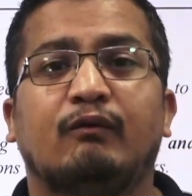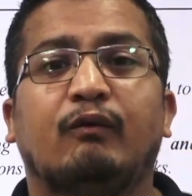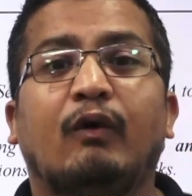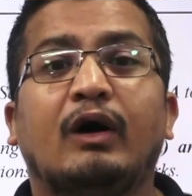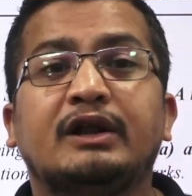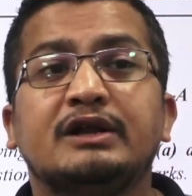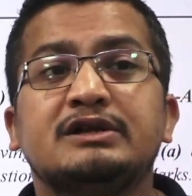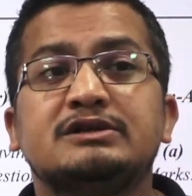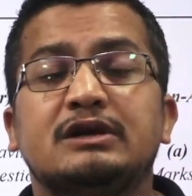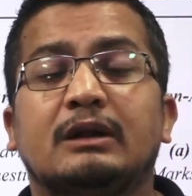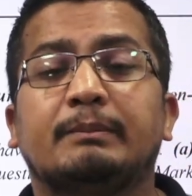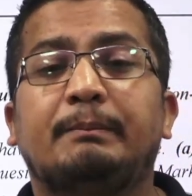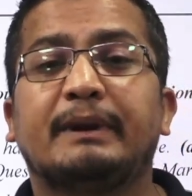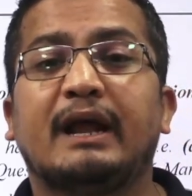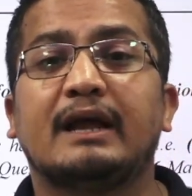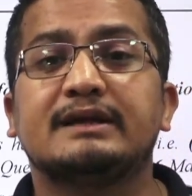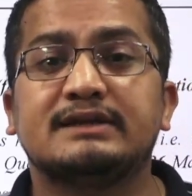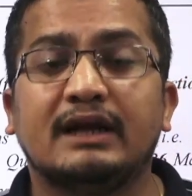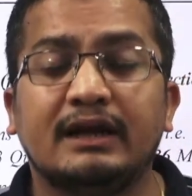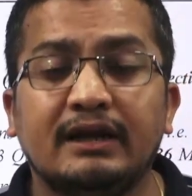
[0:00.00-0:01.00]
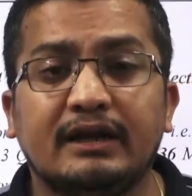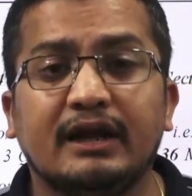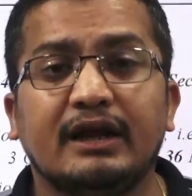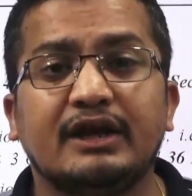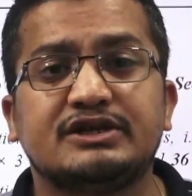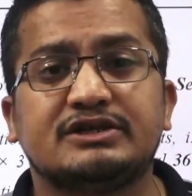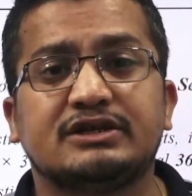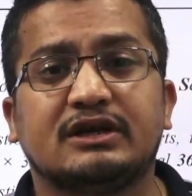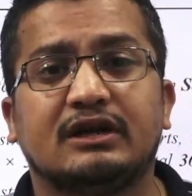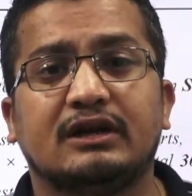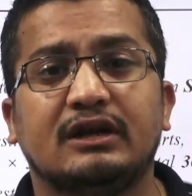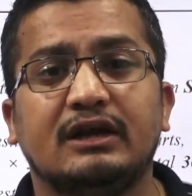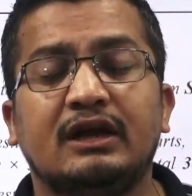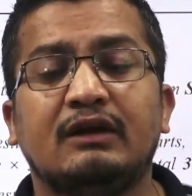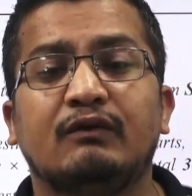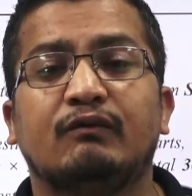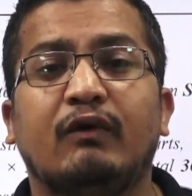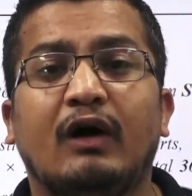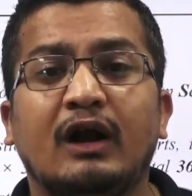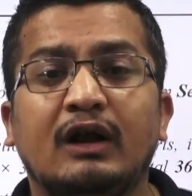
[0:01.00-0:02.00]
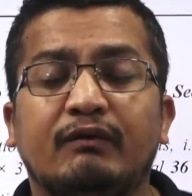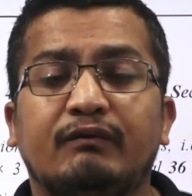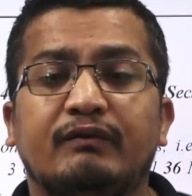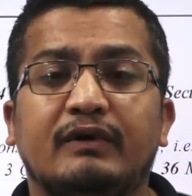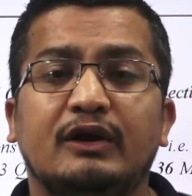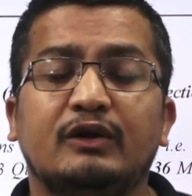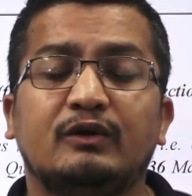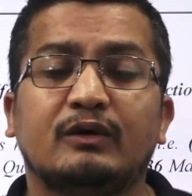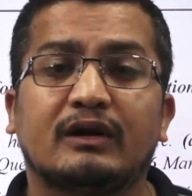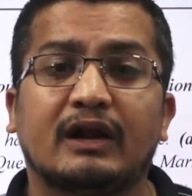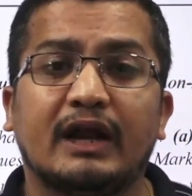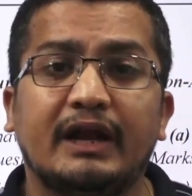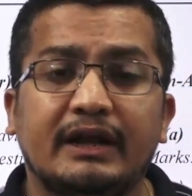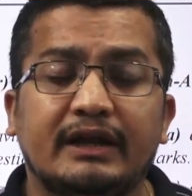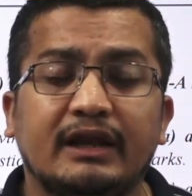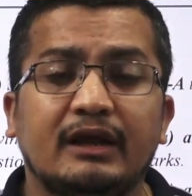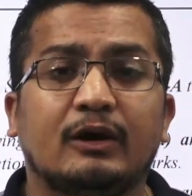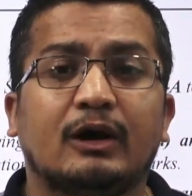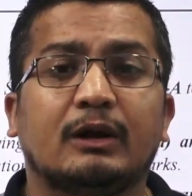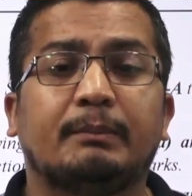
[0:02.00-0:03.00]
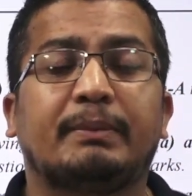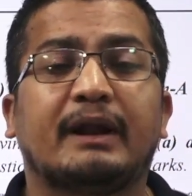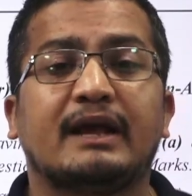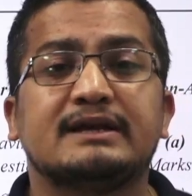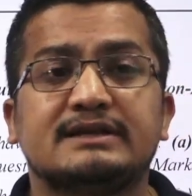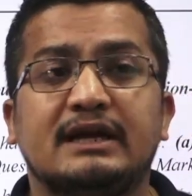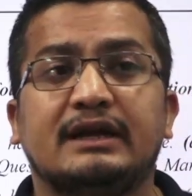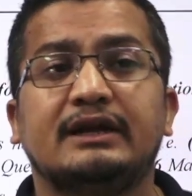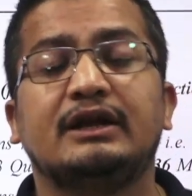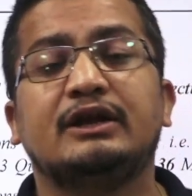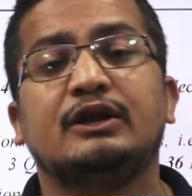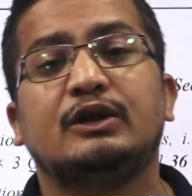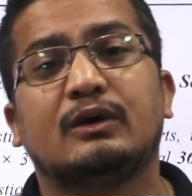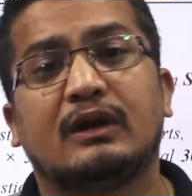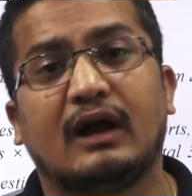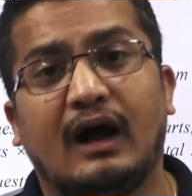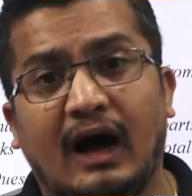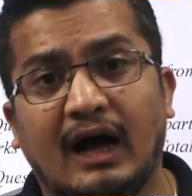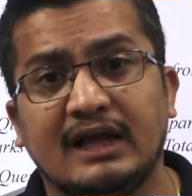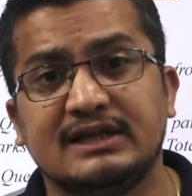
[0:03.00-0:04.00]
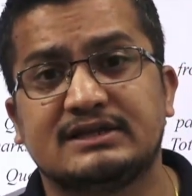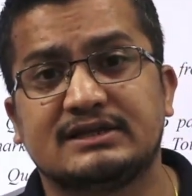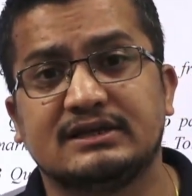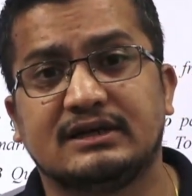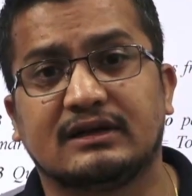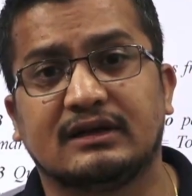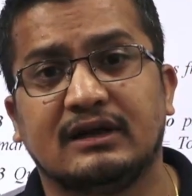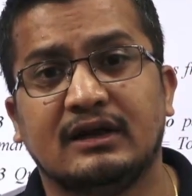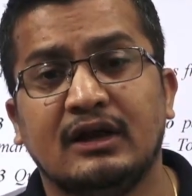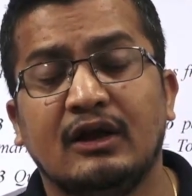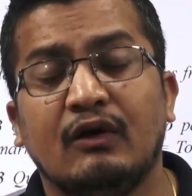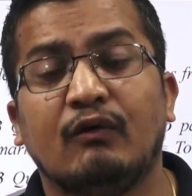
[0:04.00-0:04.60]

what is your presentation, in what way you are writing or presenting your answer,